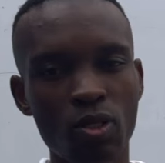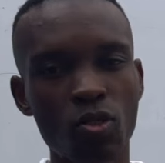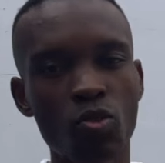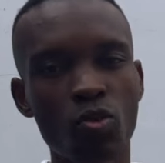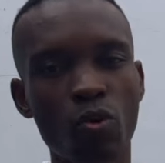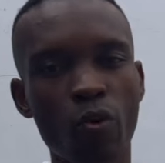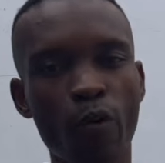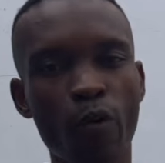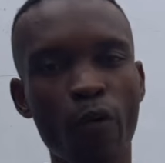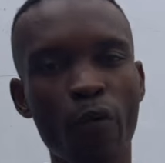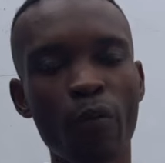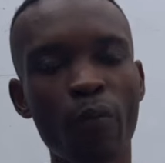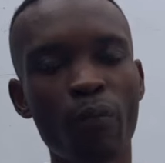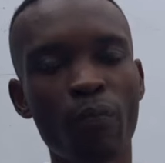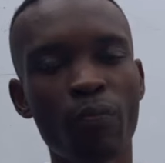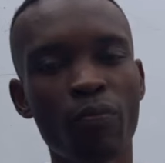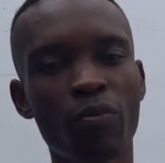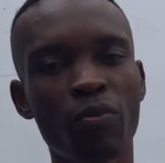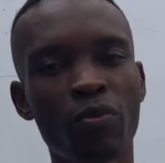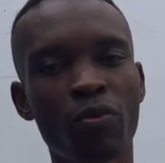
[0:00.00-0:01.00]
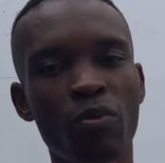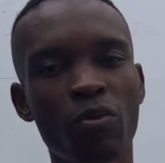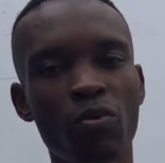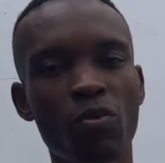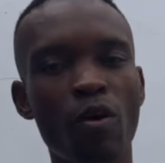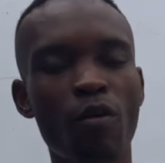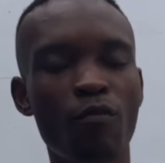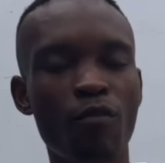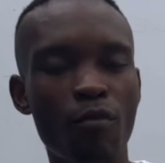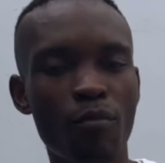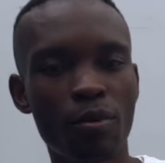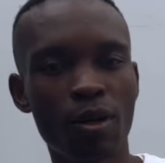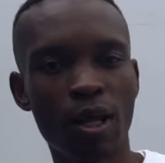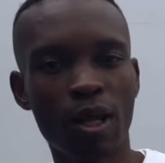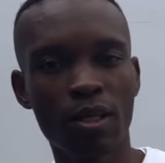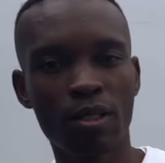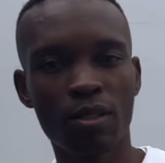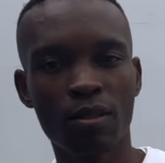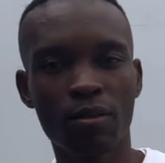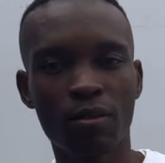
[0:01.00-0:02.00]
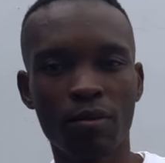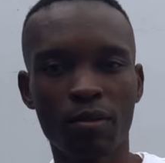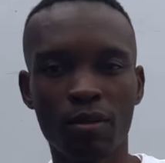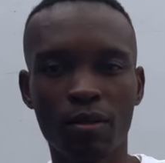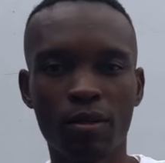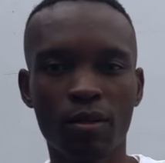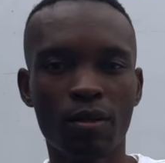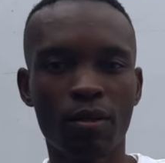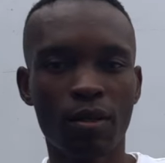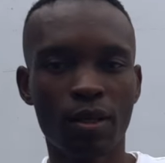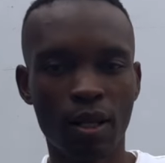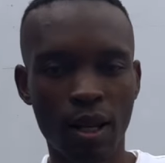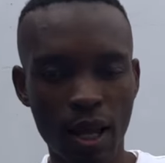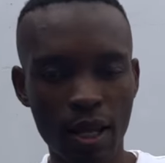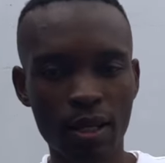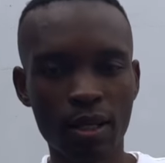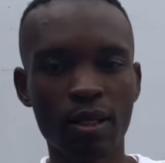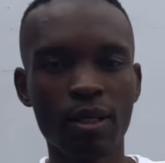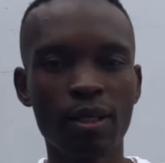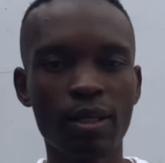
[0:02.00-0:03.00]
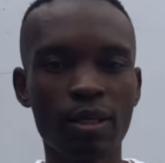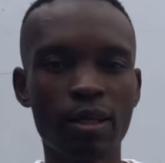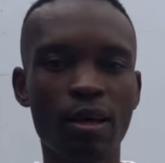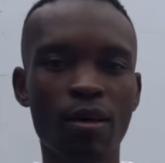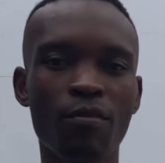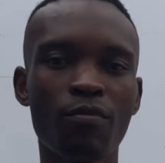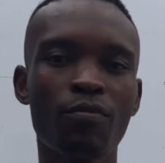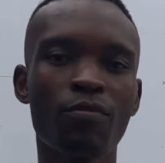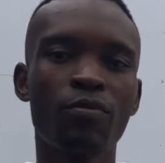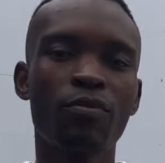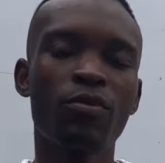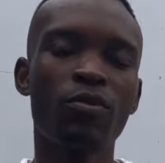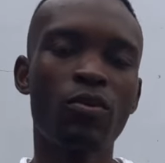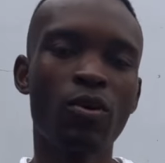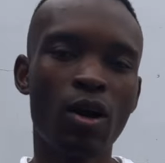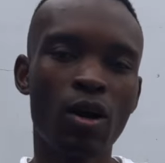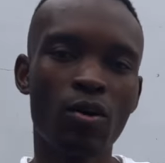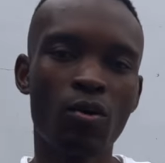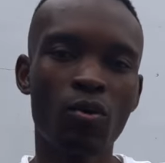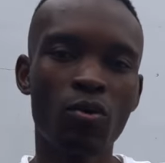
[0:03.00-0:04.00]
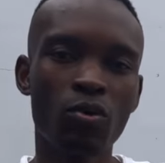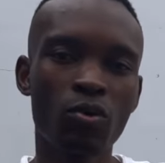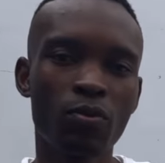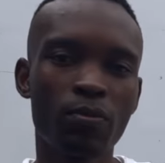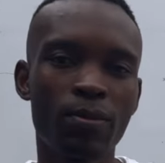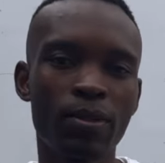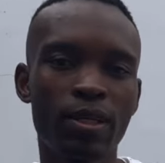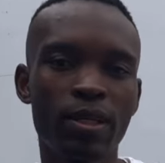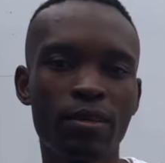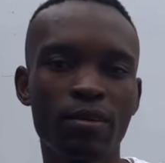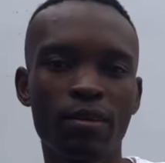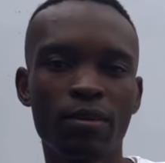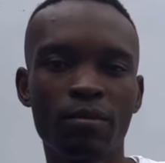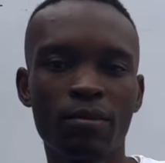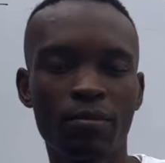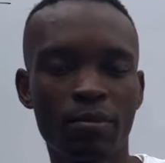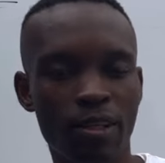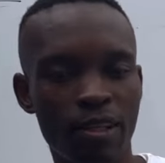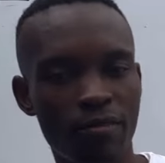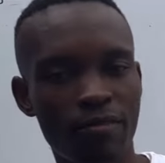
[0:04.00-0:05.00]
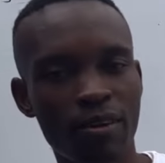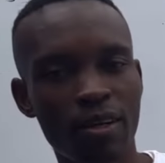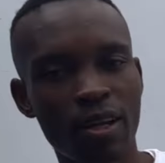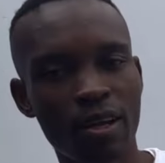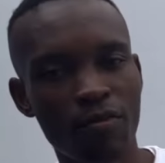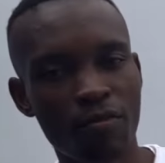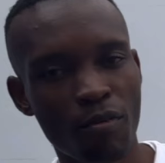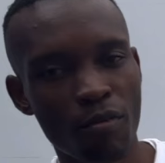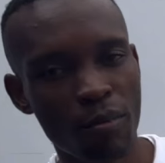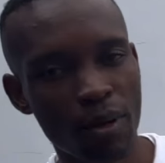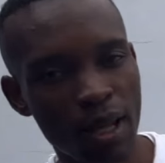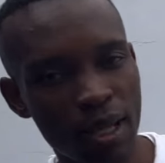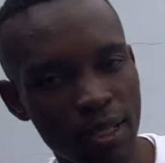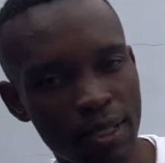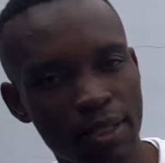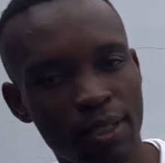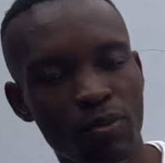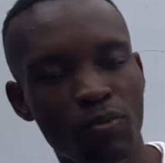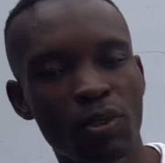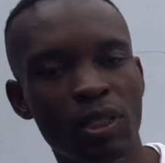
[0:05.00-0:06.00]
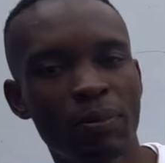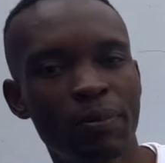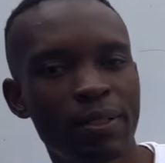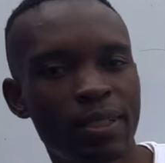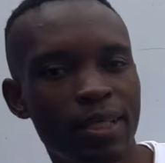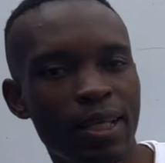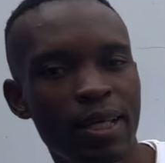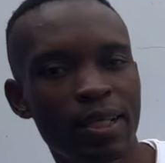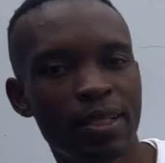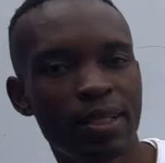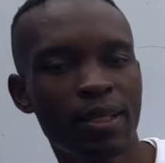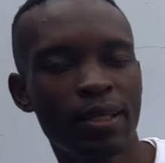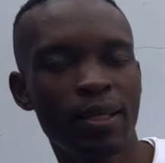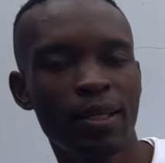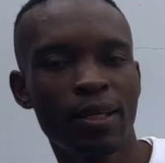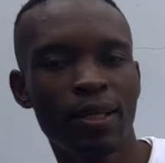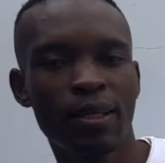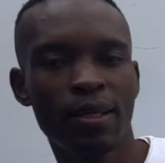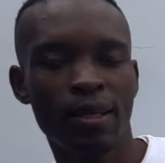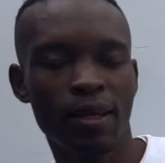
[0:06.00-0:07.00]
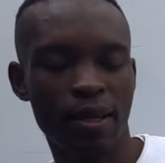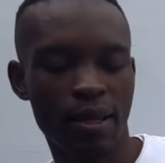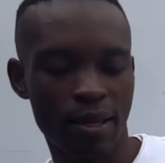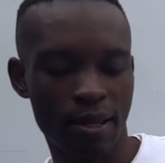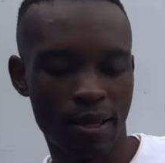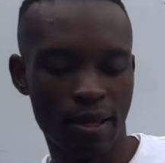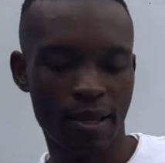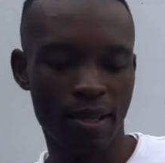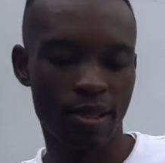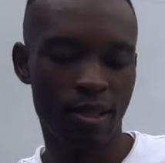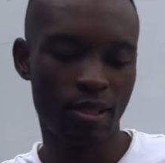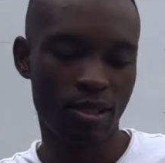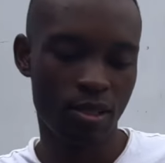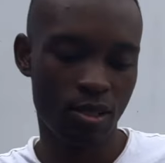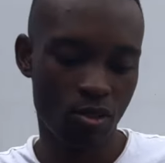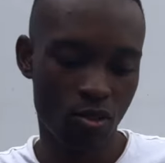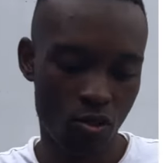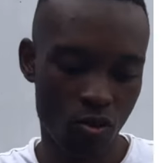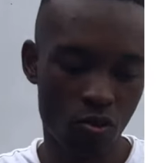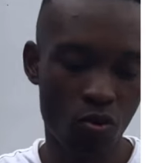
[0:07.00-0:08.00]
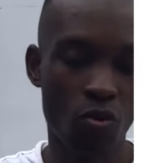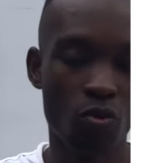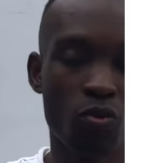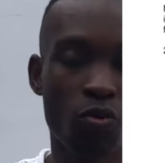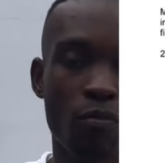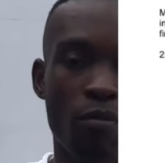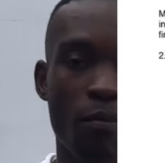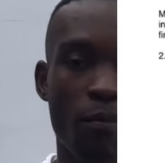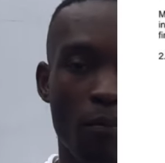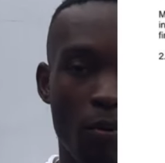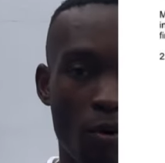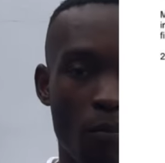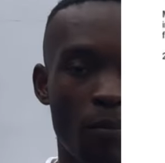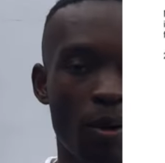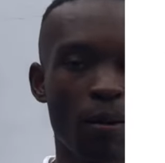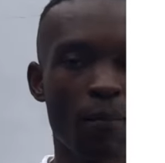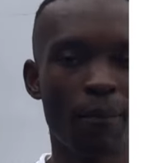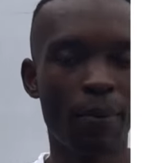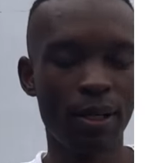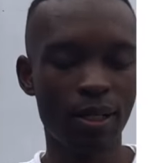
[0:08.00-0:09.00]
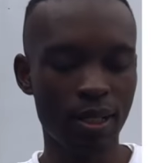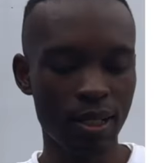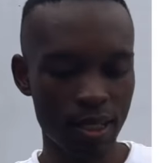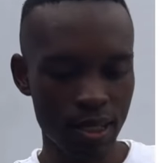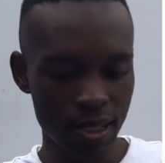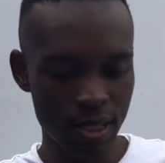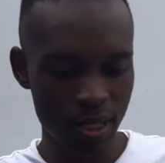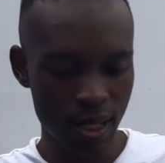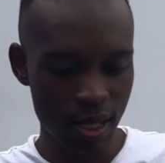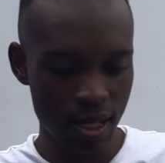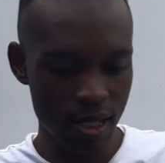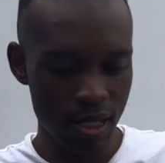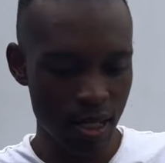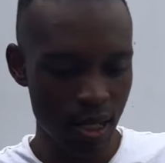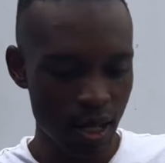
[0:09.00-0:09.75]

know your formulas. Likely enough you are going to be given a formula sheet, which means that this is not going to be a problem. But in this case